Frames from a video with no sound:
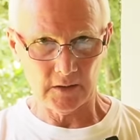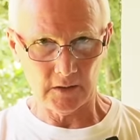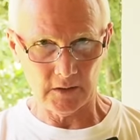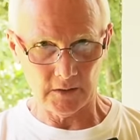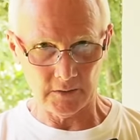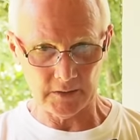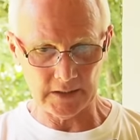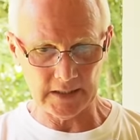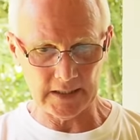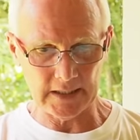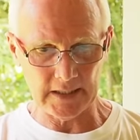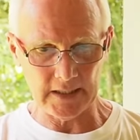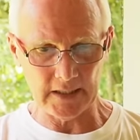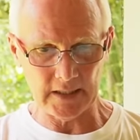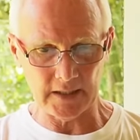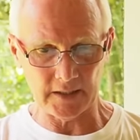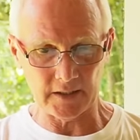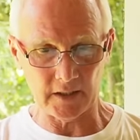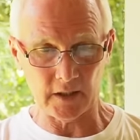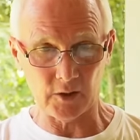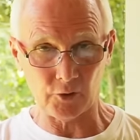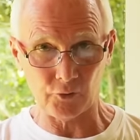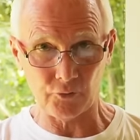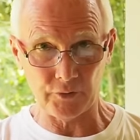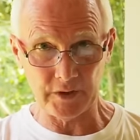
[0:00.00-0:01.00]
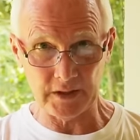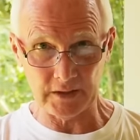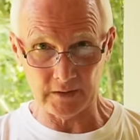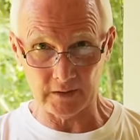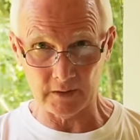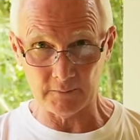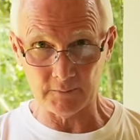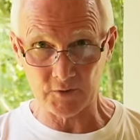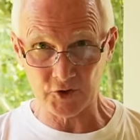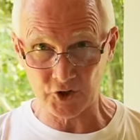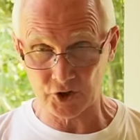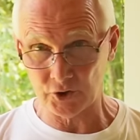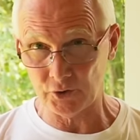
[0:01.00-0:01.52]
Okay, and I'll read
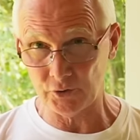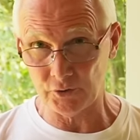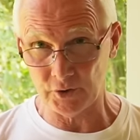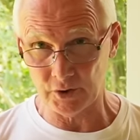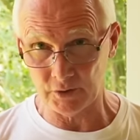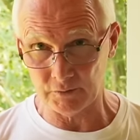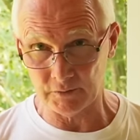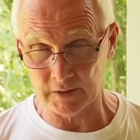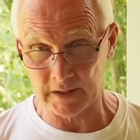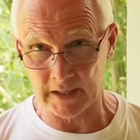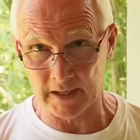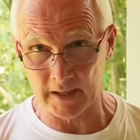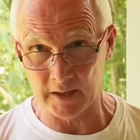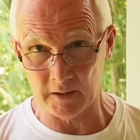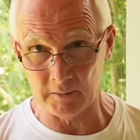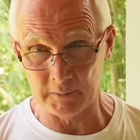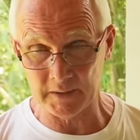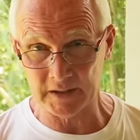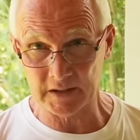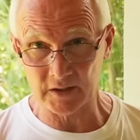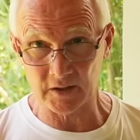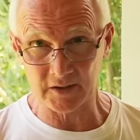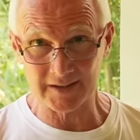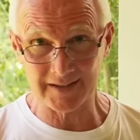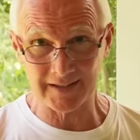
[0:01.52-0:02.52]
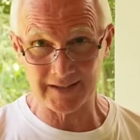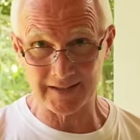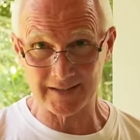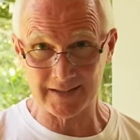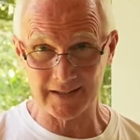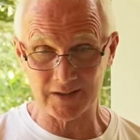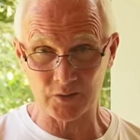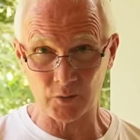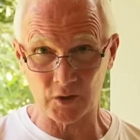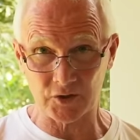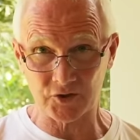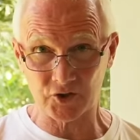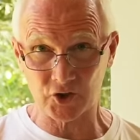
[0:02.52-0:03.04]
them to you now because this
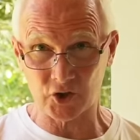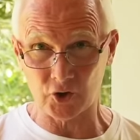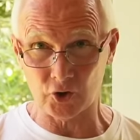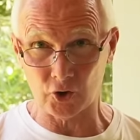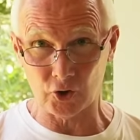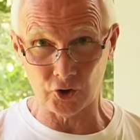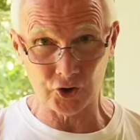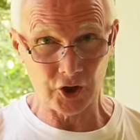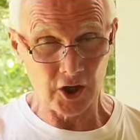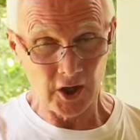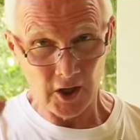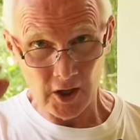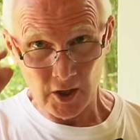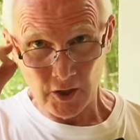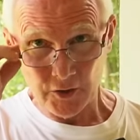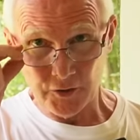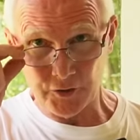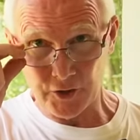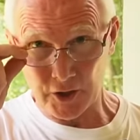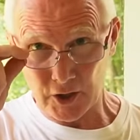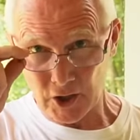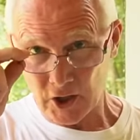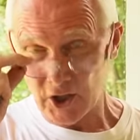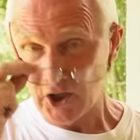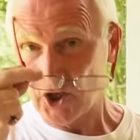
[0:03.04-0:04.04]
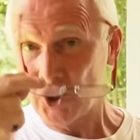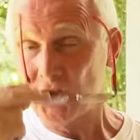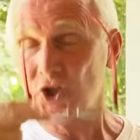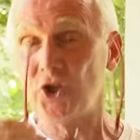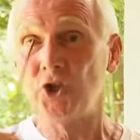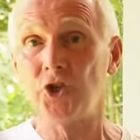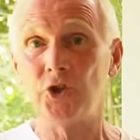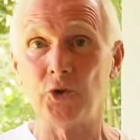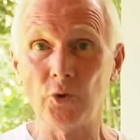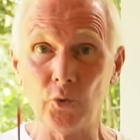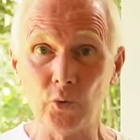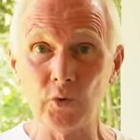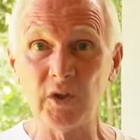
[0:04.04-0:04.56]
is what's called the
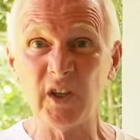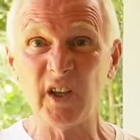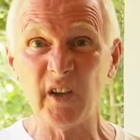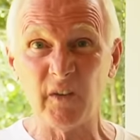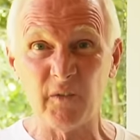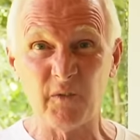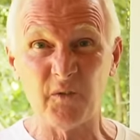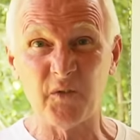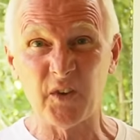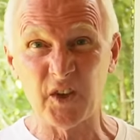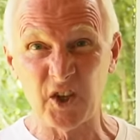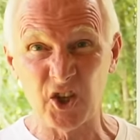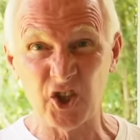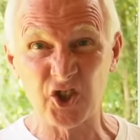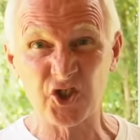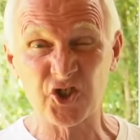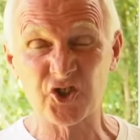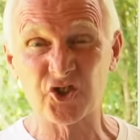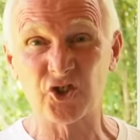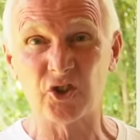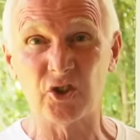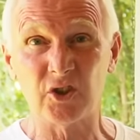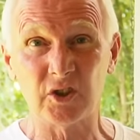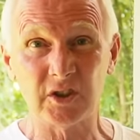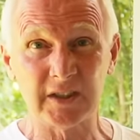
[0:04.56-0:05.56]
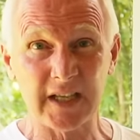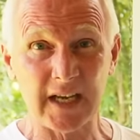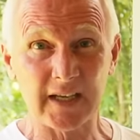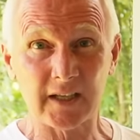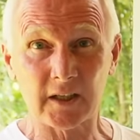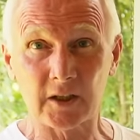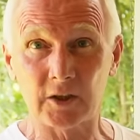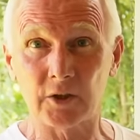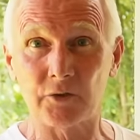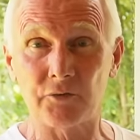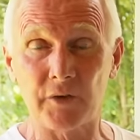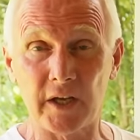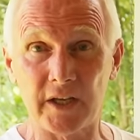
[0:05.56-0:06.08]
Universal
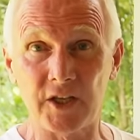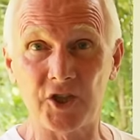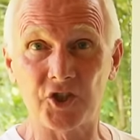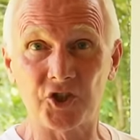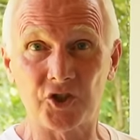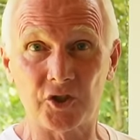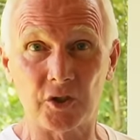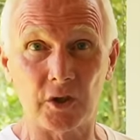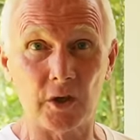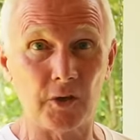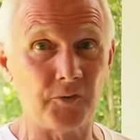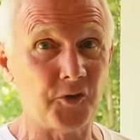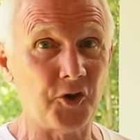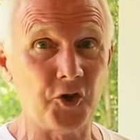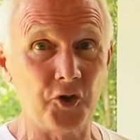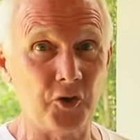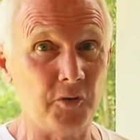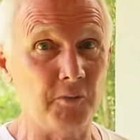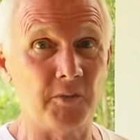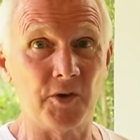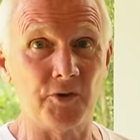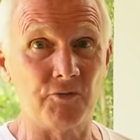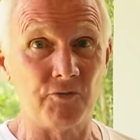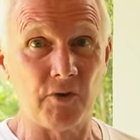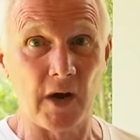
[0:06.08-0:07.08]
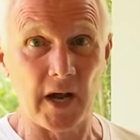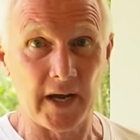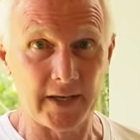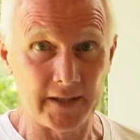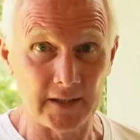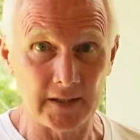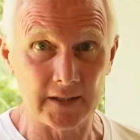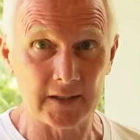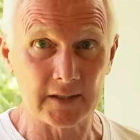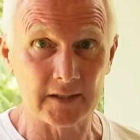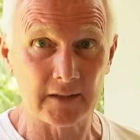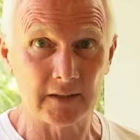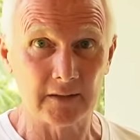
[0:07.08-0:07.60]
Declaration of Human
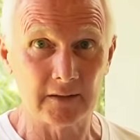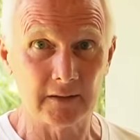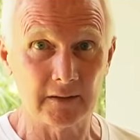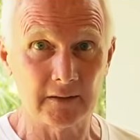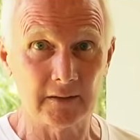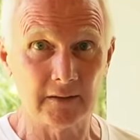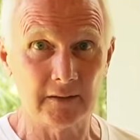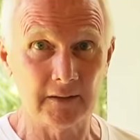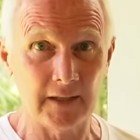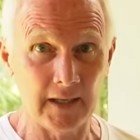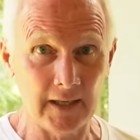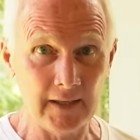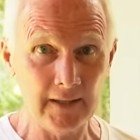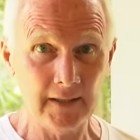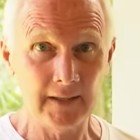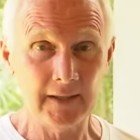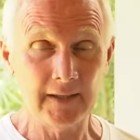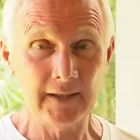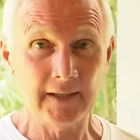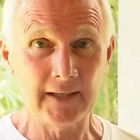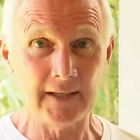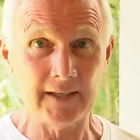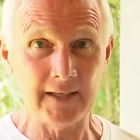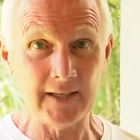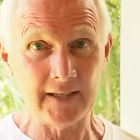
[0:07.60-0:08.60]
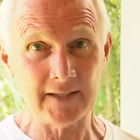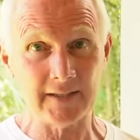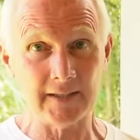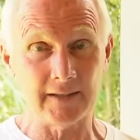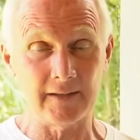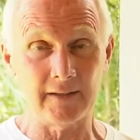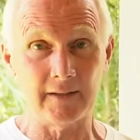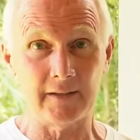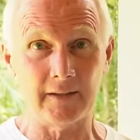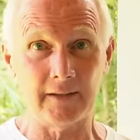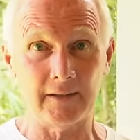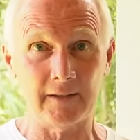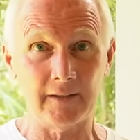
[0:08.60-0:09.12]
Rights. Yeah? It
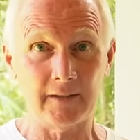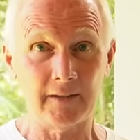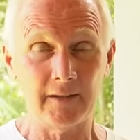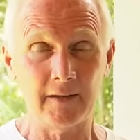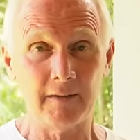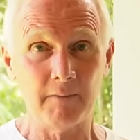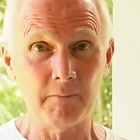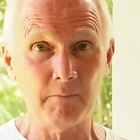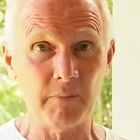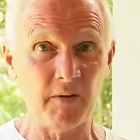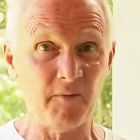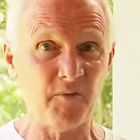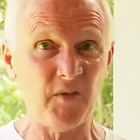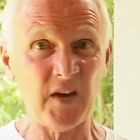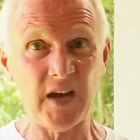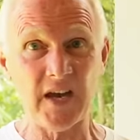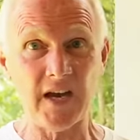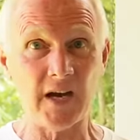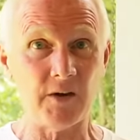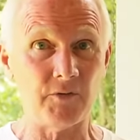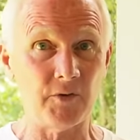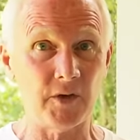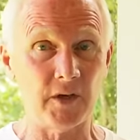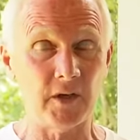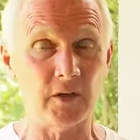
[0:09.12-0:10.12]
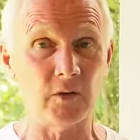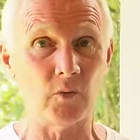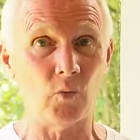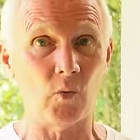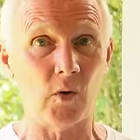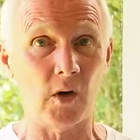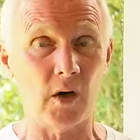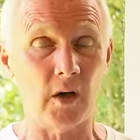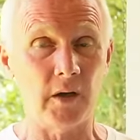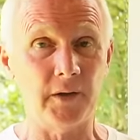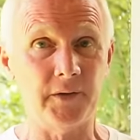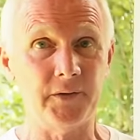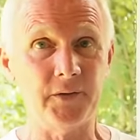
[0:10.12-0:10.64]
isn't the Bavarian
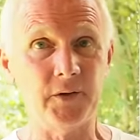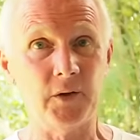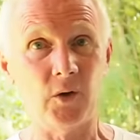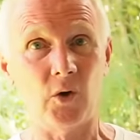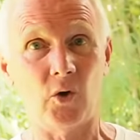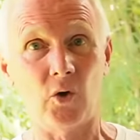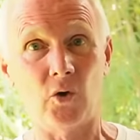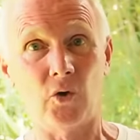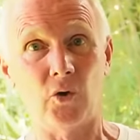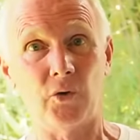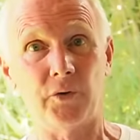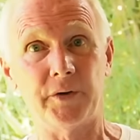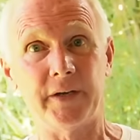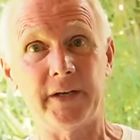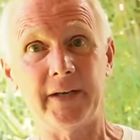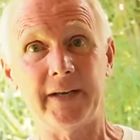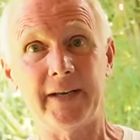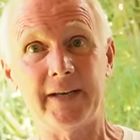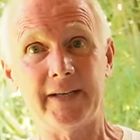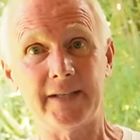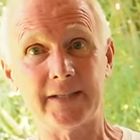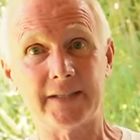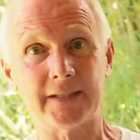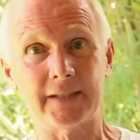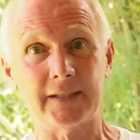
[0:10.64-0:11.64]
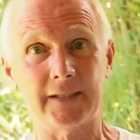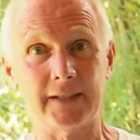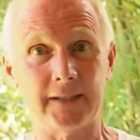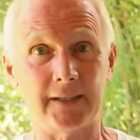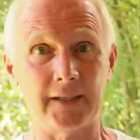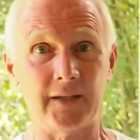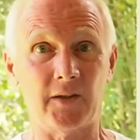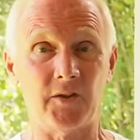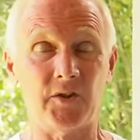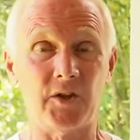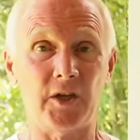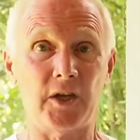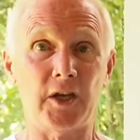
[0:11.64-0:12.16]
one or it
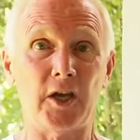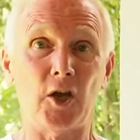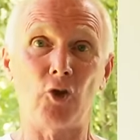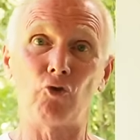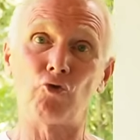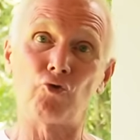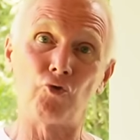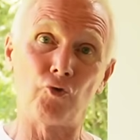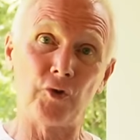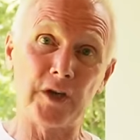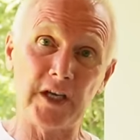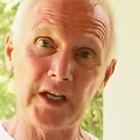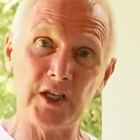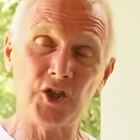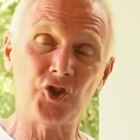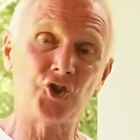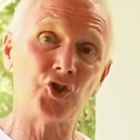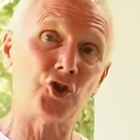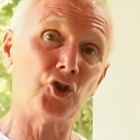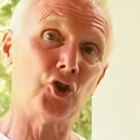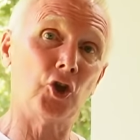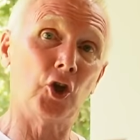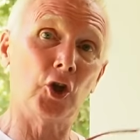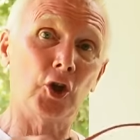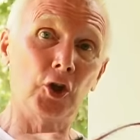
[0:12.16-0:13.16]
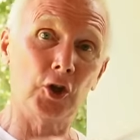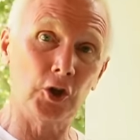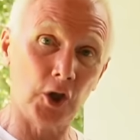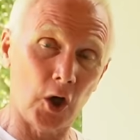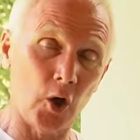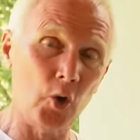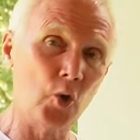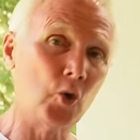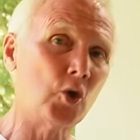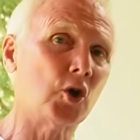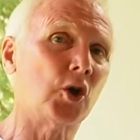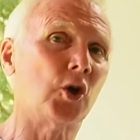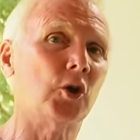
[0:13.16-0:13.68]
isn't the regional
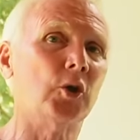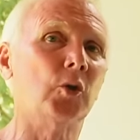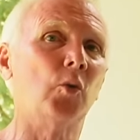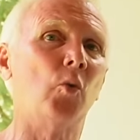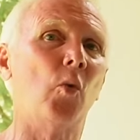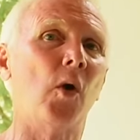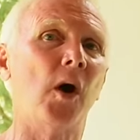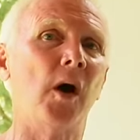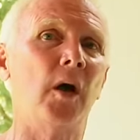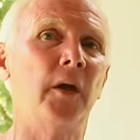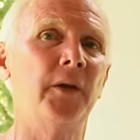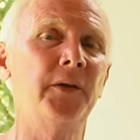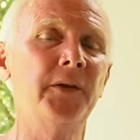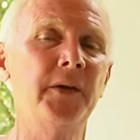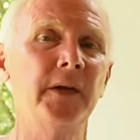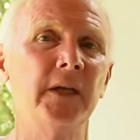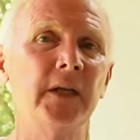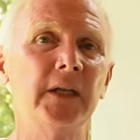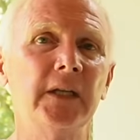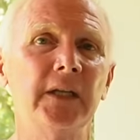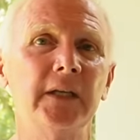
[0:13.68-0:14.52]
local one.